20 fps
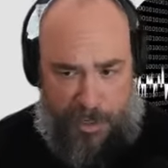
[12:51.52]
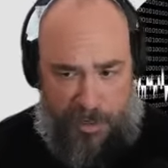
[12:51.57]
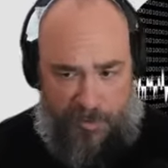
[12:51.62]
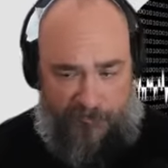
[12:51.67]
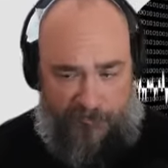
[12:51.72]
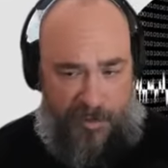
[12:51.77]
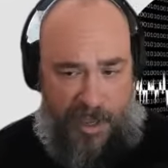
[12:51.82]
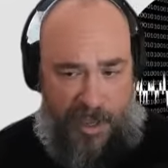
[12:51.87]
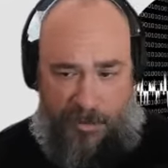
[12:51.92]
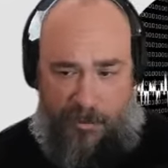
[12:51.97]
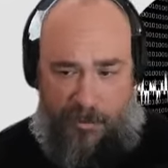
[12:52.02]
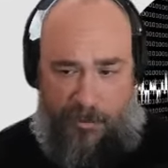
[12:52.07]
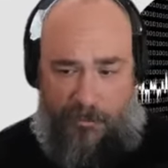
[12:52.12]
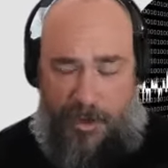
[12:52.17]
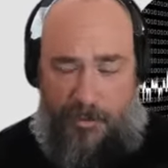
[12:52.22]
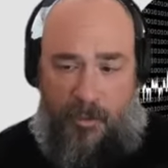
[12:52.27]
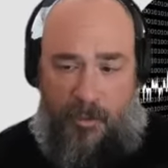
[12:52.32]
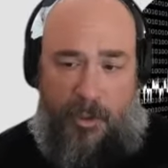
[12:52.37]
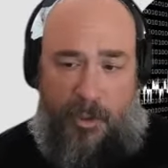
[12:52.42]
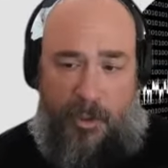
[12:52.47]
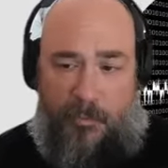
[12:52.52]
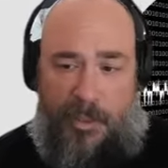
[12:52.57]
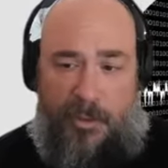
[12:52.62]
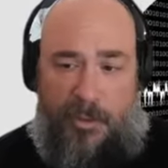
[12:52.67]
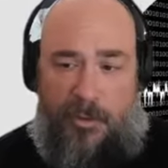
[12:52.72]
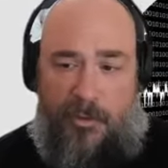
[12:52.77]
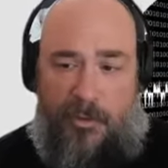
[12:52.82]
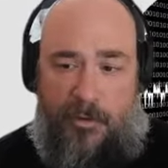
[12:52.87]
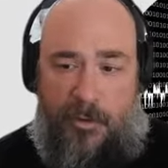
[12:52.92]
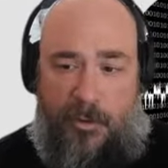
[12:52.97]
a faculty member come
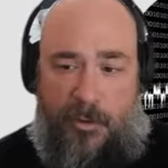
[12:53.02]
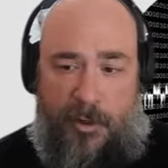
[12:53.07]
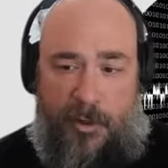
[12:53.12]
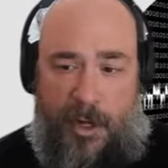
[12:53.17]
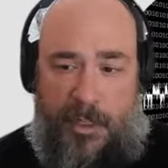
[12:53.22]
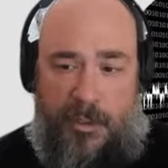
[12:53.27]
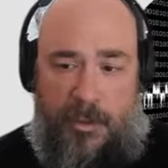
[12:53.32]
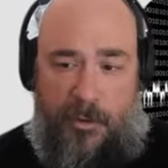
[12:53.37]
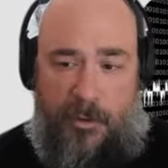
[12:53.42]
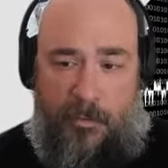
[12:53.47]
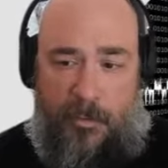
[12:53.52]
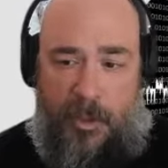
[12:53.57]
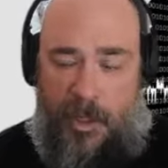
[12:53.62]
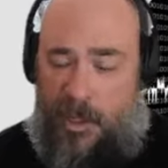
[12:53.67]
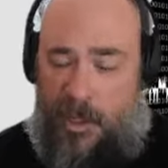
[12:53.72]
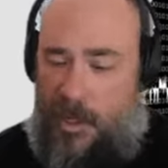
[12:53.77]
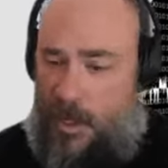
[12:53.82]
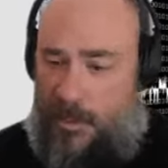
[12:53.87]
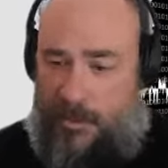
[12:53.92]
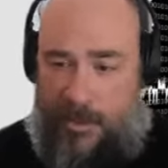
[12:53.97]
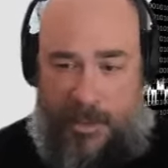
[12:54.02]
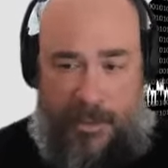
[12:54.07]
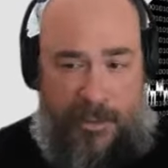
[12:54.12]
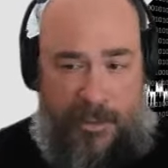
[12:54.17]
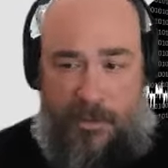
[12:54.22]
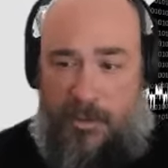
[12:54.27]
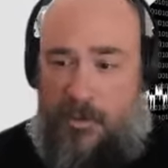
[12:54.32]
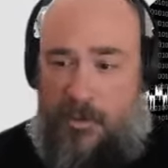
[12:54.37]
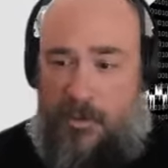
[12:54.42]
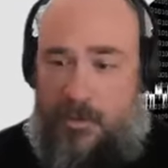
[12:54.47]
into a classroom and they
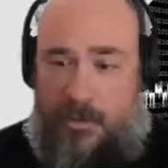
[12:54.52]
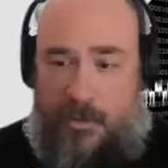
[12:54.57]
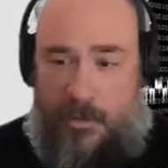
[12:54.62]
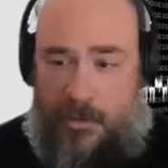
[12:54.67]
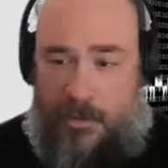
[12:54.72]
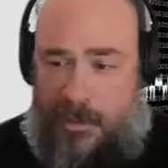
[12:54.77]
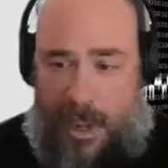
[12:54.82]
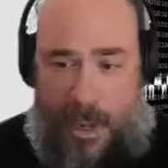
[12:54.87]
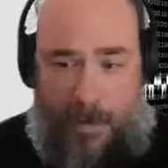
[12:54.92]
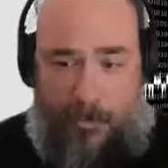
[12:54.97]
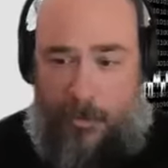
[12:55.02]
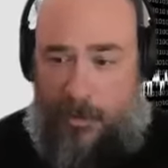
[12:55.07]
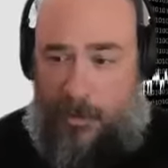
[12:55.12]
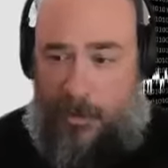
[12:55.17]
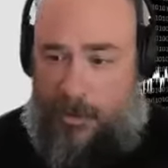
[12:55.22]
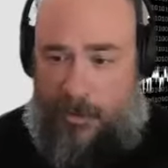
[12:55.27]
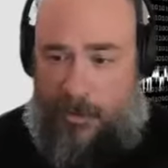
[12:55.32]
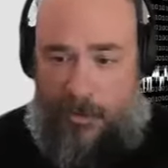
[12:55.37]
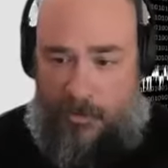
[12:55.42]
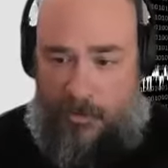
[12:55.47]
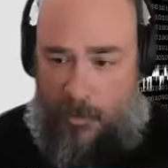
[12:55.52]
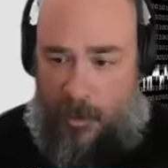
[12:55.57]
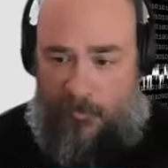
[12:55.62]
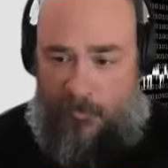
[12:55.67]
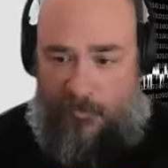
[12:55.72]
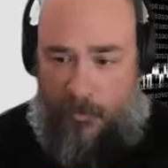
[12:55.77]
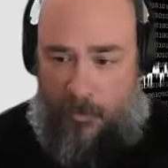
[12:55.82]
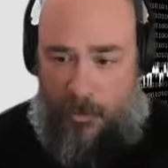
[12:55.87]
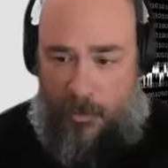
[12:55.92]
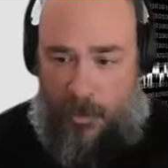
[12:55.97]
can use a tablet and a
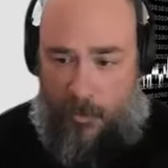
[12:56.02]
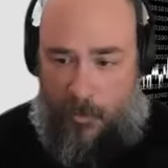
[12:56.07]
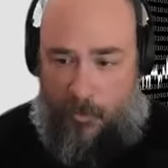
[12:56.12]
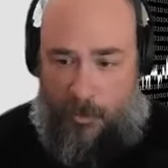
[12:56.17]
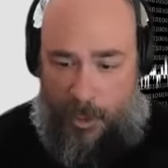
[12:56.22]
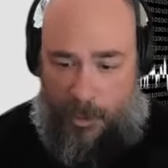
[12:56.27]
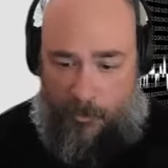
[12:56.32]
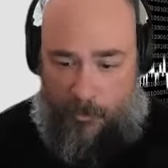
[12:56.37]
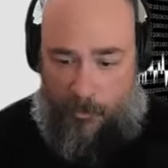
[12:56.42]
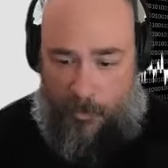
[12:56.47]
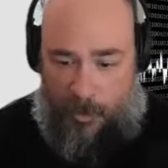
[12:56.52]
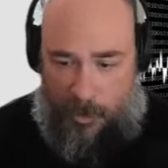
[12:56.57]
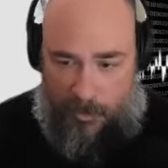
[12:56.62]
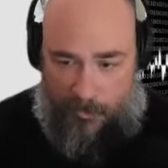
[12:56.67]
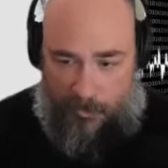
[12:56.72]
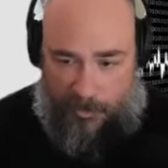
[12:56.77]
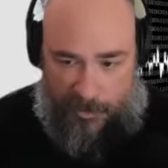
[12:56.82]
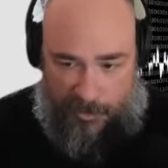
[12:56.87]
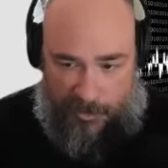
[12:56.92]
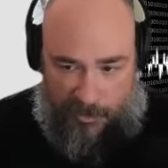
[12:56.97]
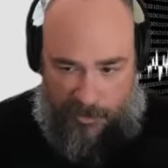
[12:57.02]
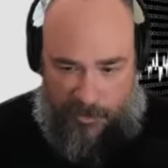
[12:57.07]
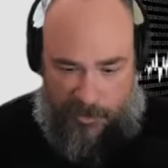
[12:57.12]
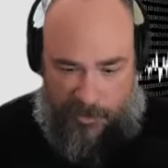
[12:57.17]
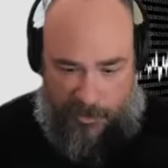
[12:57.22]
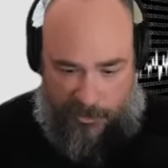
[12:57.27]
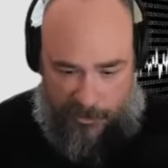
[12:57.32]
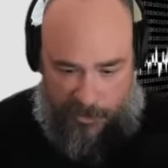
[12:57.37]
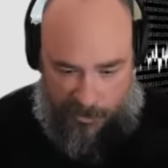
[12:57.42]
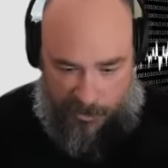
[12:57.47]
smartphone, no problem. But then they
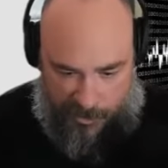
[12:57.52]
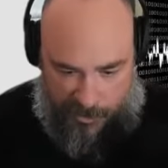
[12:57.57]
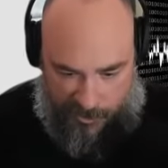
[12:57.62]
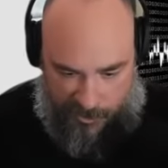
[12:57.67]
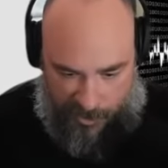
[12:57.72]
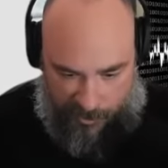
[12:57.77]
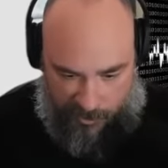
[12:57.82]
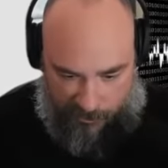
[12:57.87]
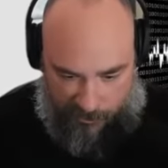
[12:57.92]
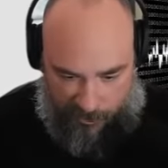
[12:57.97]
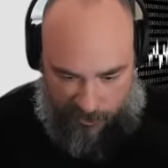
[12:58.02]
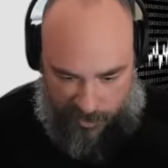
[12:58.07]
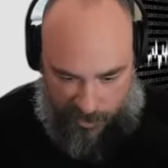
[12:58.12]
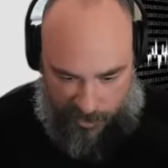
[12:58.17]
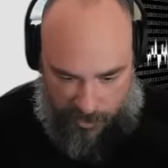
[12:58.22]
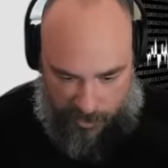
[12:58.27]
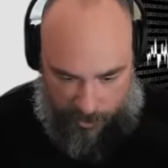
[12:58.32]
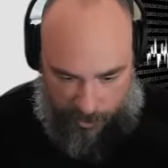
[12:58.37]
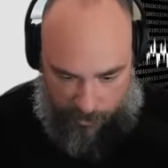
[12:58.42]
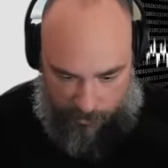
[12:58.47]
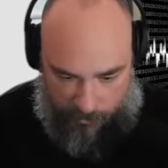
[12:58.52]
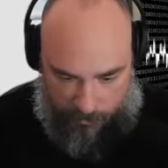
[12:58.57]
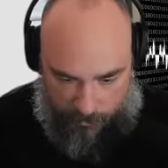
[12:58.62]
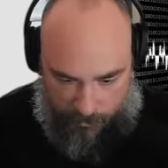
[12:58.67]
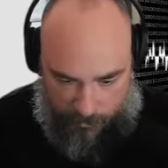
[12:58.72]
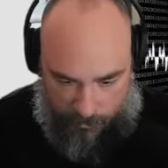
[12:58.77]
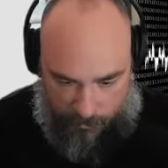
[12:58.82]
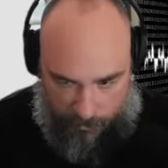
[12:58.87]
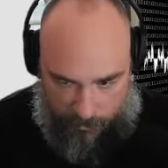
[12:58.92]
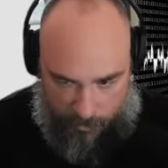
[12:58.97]
sit there and stare at the touchscreen.
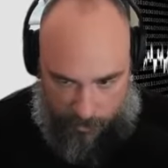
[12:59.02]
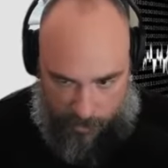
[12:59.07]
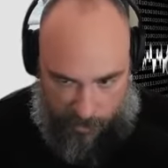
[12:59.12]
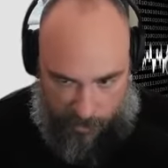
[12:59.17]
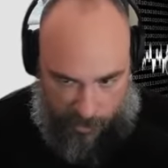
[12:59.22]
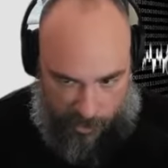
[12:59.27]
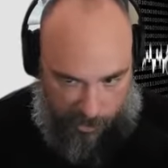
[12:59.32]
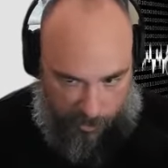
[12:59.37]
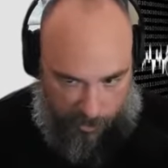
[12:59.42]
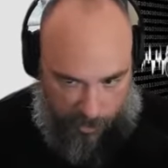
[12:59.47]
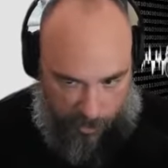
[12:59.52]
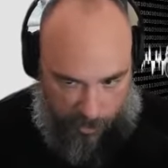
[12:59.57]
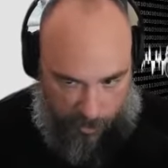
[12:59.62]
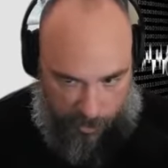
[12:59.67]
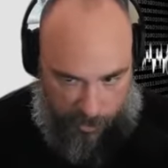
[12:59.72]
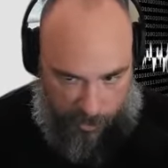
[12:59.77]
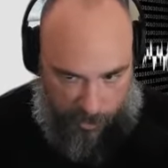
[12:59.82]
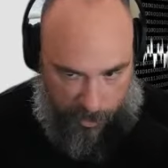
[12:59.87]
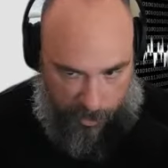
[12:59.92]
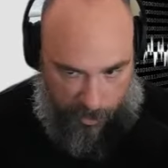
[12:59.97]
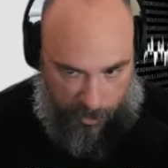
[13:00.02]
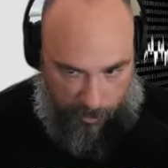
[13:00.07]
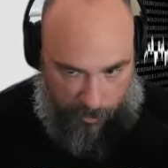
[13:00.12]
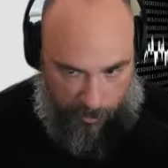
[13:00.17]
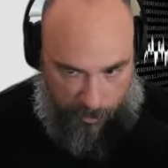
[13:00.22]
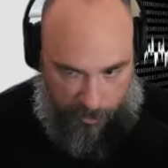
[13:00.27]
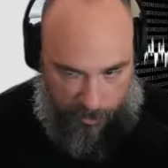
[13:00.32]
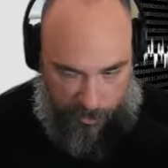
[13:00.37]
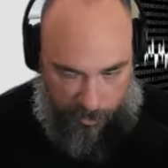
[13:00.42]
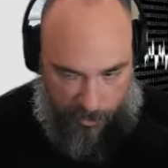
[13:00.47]
I don't know what to do.
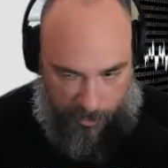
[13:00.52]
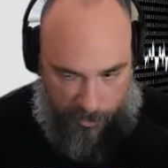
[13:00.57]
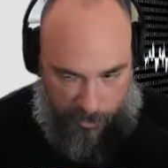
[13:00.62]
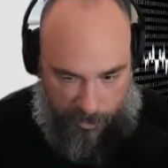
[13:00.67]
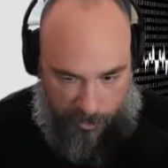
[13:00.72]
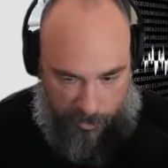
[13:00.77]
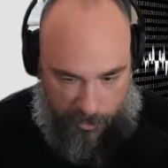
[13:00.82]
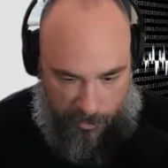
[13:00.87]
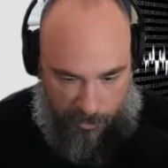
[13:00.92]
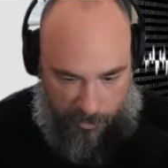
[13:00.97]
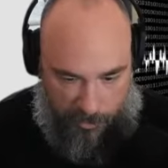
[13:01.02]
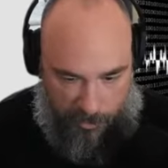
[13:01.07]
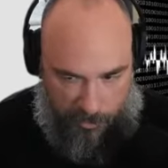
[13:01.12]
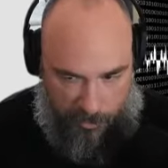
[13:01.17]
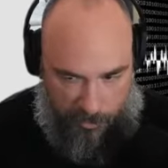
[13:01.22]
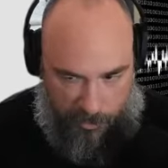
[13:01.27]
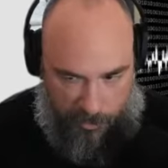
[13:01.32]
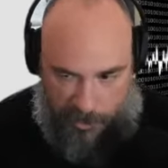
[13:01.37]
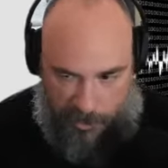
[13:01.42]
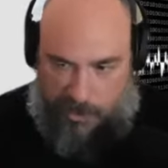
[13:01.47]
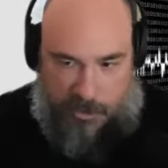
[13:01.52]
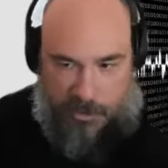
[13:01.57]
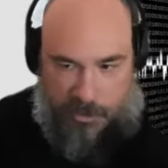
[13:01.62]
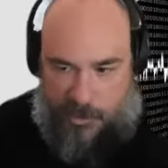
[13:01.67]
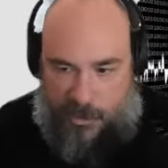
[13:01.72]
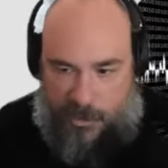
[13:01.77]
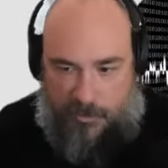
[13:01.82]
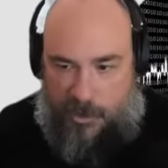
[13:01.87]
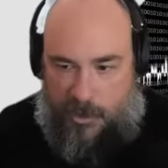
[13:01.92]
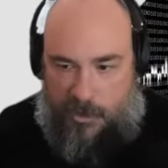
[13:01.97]
It's the
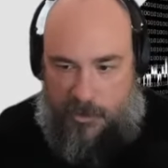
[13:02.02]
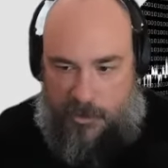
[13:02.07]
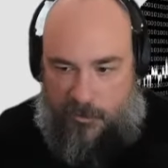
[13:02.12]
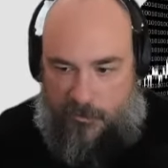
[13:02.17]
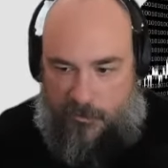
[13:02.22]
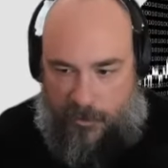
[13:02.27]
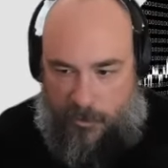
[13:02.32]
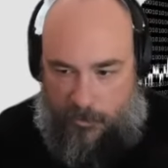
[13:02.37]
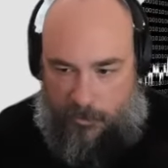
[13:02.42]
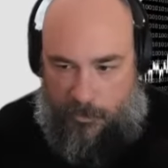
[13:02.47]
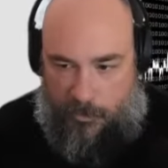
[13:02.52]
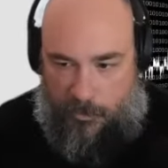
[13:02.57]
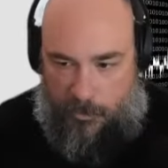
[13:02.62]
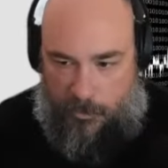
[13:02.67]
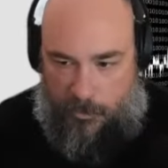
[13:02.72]
same thing as your phone.